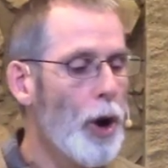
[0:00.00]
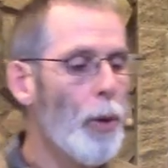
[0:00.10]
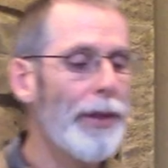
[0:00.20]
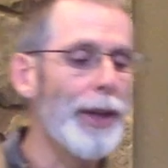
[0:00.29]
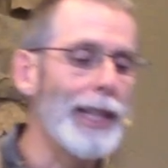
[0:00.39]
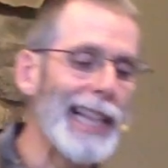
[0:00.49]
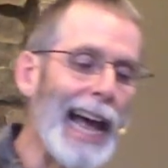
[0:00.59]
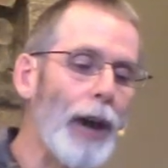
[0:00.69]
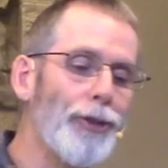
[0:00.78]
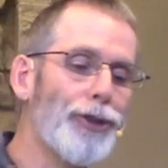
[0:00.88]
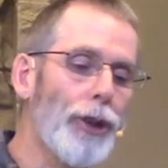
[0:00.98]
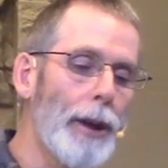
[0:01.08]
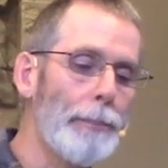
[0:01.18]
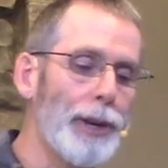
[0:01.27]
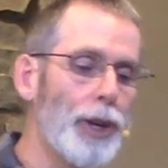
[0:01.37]
with a loud
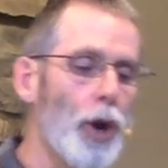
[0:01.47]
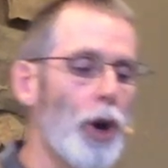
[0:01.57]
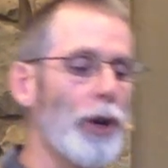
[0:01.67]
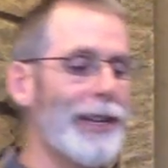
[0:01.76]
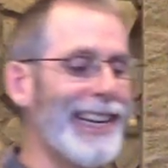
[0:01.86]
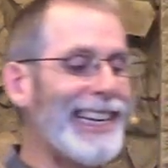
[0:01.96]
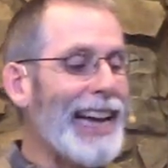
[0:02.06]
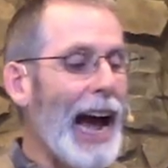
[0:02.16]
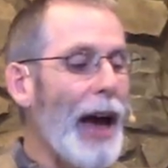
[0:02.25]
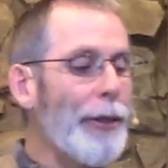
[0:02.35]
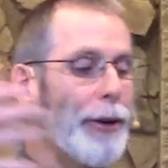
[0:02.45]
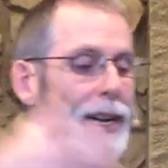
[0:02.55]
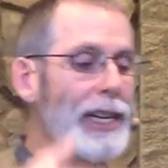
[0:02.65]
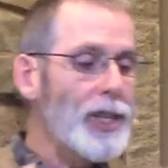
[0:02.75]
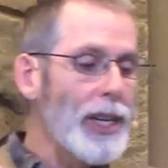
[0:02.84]
trumpet call to gather
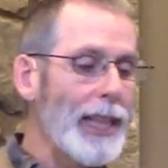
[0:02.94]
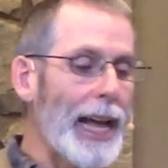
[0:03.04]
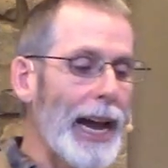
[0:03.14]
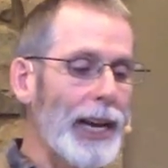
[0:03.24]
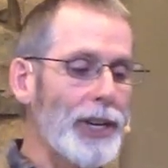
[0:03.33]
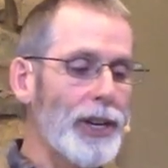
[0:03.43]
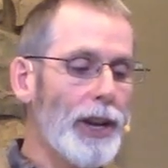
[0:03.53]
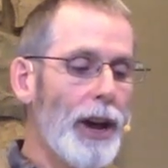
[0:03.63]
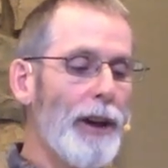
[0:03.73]
his elect